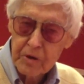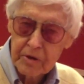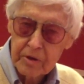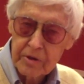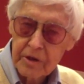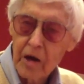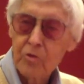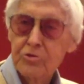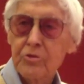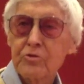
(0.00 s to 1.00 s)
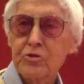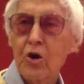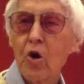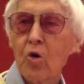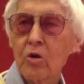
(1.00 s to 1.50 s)
make cowards of us
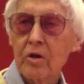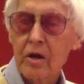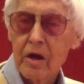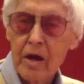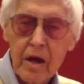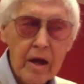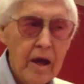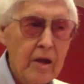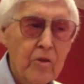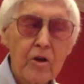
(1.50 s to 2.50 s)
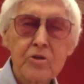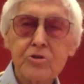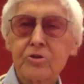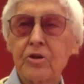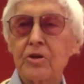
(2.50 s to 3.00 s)
all, and
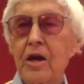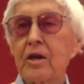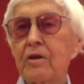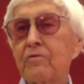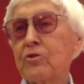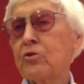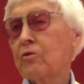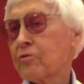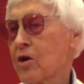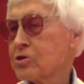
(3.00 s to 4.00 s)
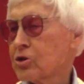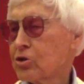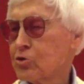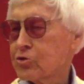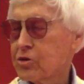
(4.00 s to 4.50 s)
thus the native hue of
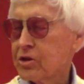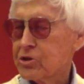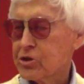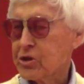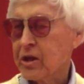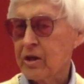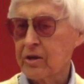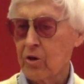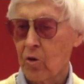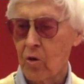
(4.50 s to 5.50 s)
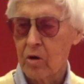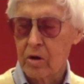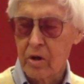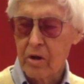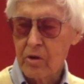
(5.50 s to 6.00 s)
resolution is sicklied o'er
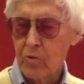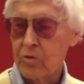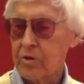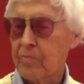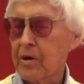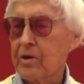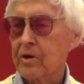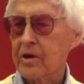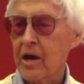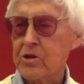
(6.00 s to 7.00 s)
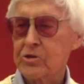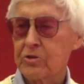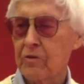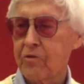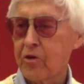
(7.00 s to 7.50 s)
with a pale cast
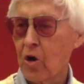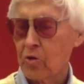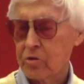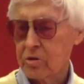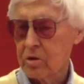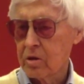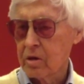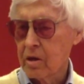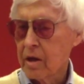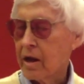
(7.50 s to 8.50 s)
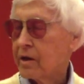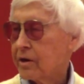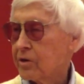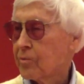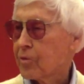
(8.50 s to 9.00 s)
of thought, and
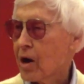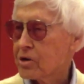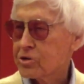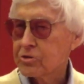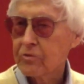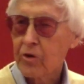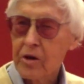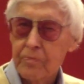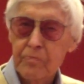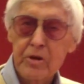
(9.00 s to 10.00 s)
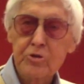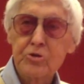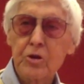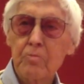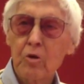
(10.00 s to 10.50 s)
enterprises of great
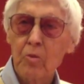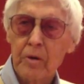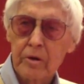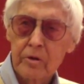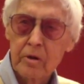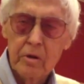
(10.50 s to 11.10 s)
pitch and moment,